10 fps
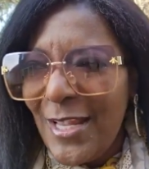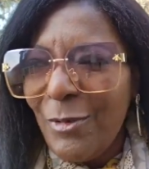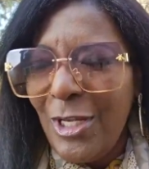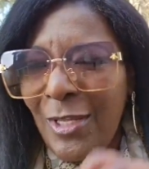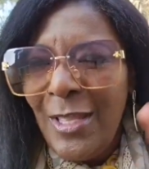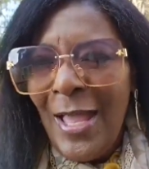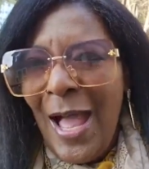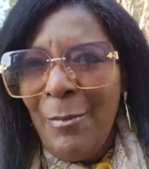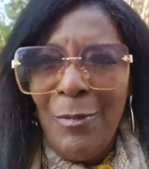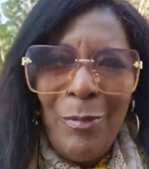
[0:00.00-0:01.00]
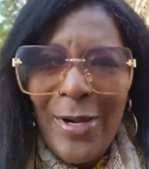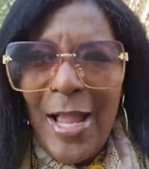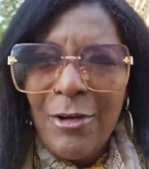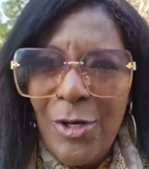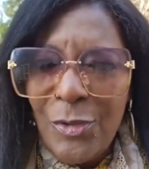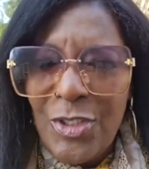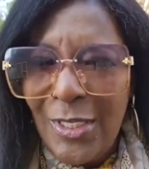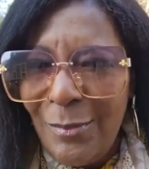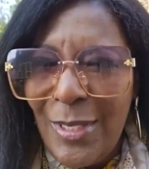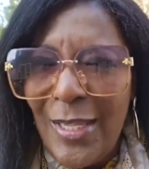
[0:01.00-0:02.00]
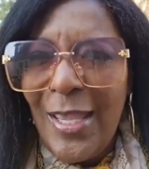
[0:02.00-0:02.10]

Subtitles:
I'm going to bring out Coach Amy,